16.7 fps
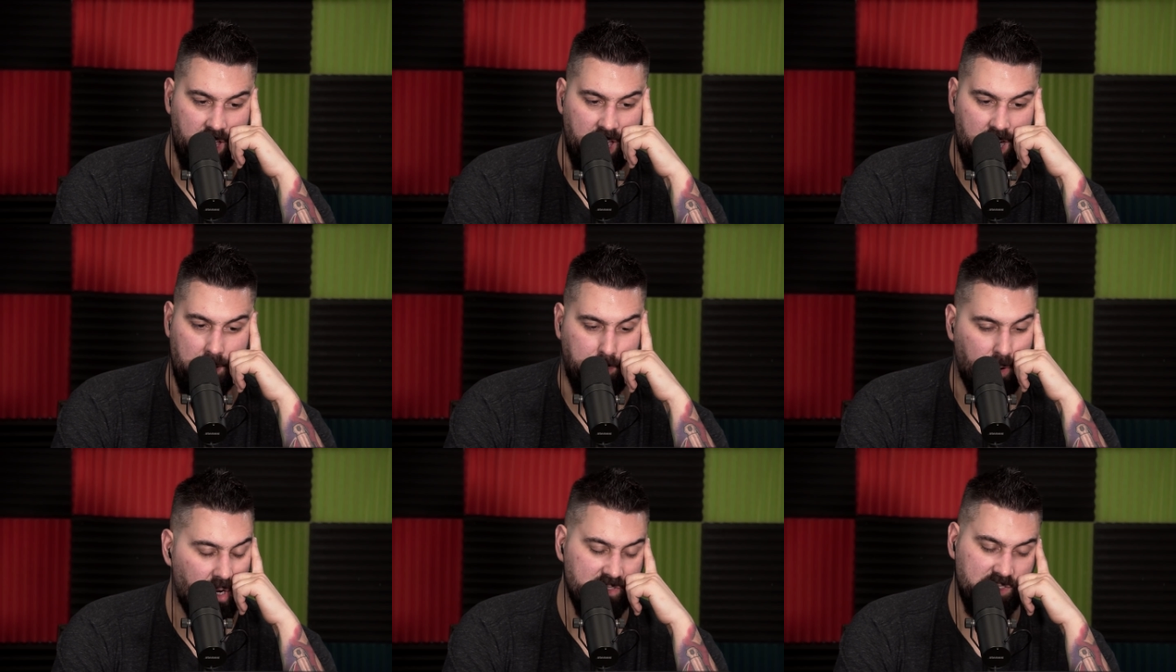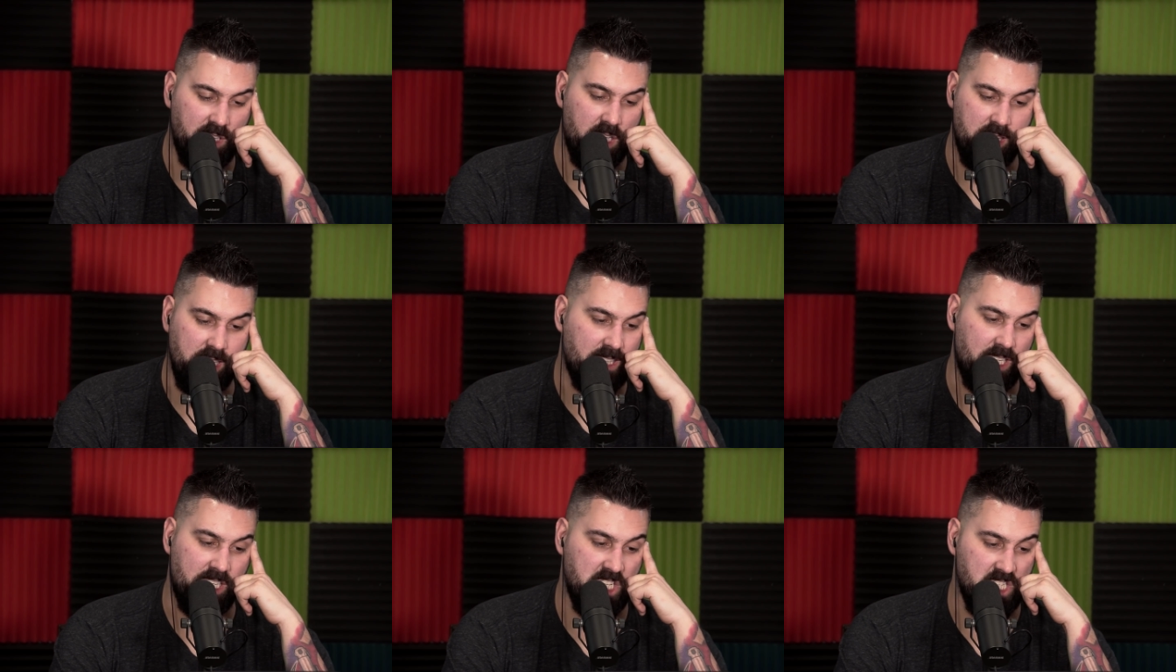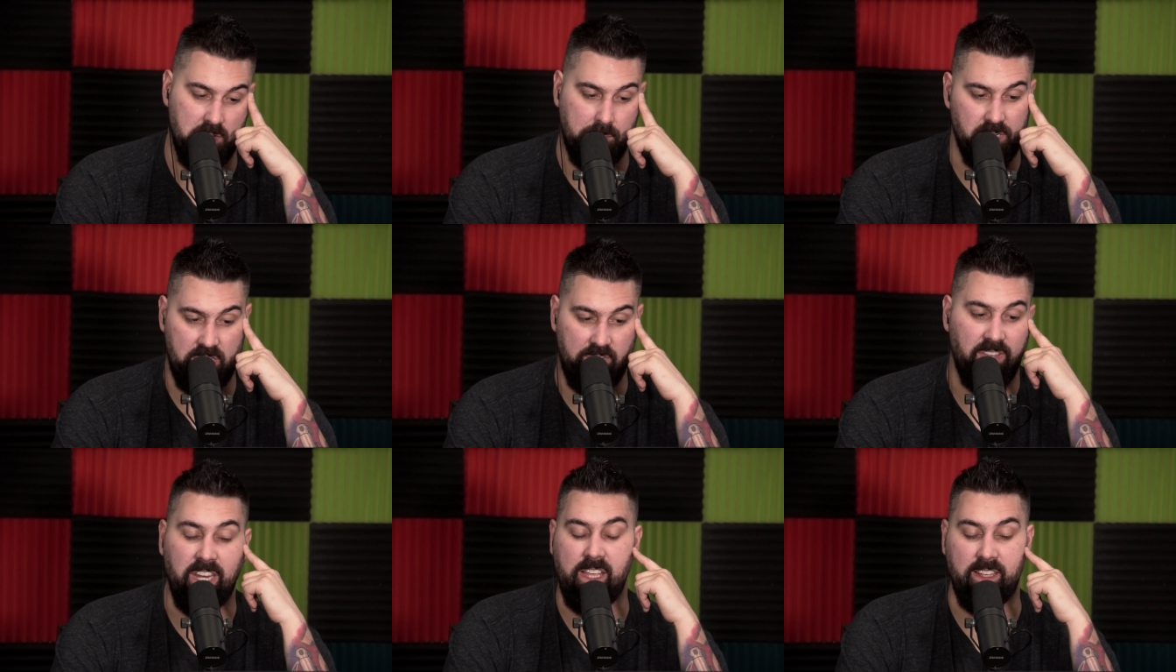And I personally think that it's just a
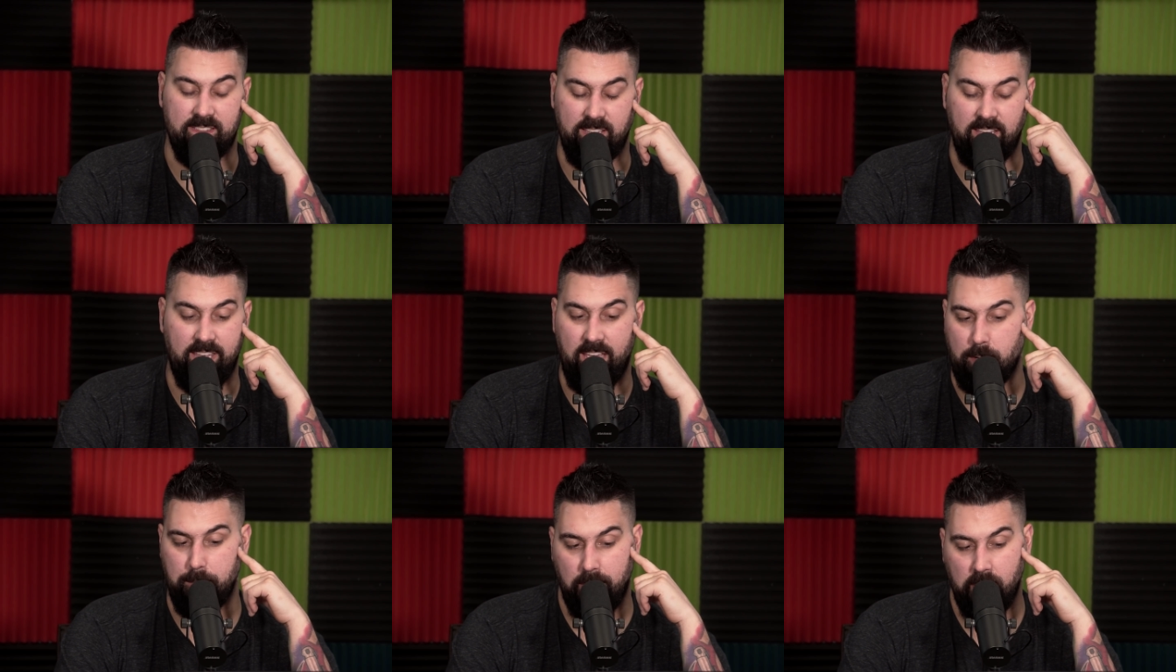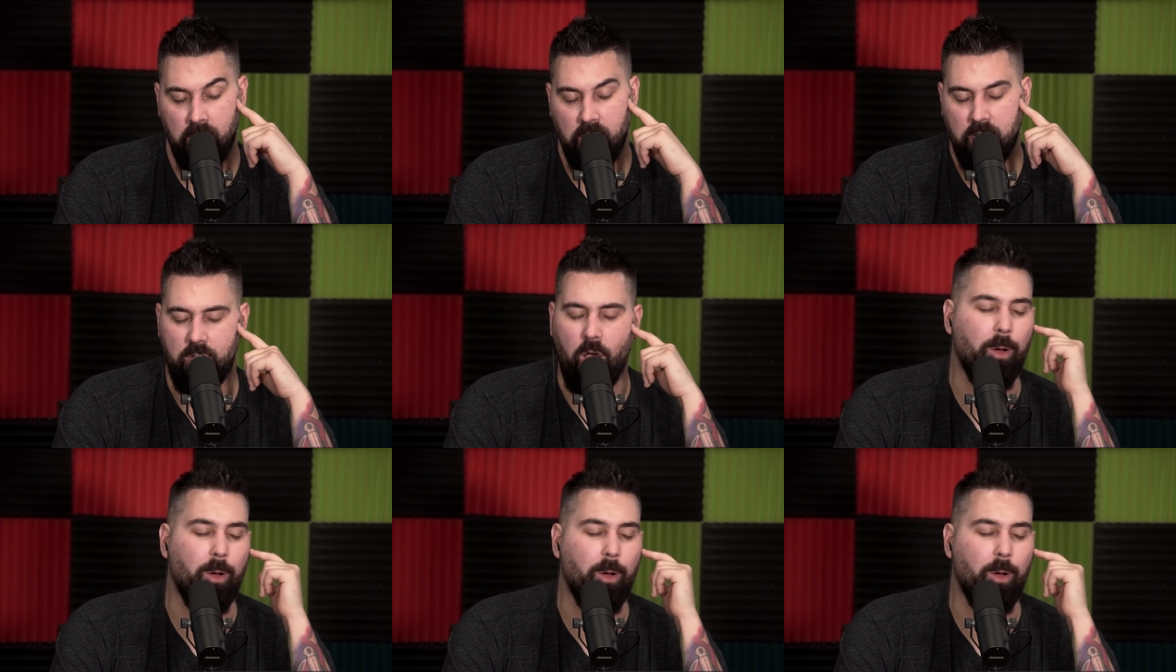bunch of idiots like Hickman.